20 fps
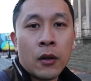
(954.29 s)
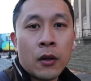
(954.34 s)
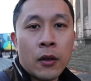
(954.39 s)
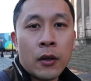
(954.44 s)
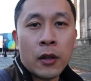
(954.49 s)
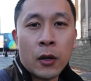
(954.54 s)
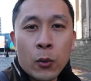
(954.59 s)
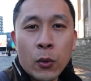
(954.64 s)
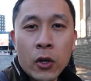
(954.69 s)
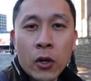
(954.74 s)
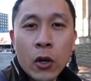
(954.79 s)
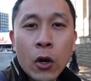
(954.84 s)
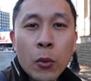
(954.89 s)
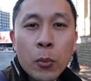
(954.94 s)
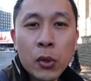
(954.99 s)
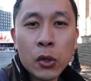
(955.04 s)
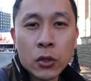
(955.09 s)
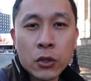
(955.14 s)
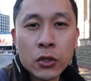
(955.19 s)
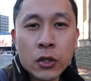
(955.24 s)
There were no
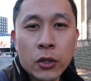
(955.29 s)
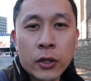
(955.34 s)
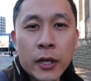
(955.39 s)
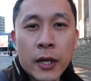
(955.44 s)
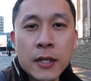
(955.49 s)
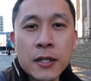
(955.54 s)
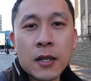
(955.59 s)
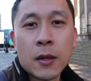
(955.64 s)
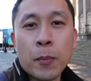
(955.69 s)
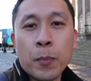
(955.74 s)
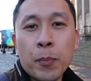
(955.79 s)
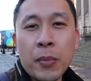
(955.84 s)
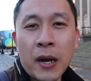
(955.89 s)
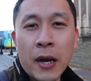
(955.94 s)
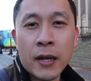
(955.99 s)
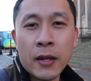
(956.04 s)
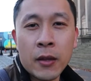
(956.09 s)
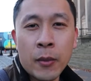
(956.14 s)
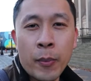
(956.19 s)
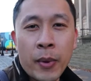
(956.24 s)
plug sockets
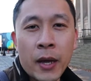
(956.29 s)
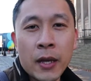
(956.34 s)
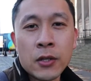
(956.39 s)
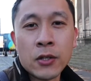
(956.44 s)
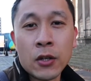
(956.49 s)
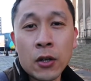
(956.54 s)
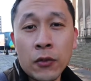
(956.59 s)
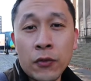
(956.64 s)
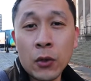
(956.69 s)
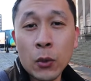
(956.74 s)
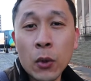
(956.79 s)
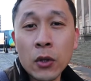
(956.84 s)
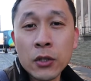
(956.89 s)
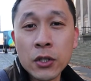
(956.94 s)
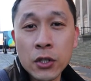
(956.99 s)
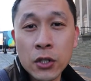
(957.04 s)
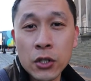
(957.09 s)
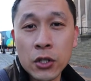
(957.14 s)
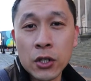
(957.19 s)
by the bed, so if you wanted to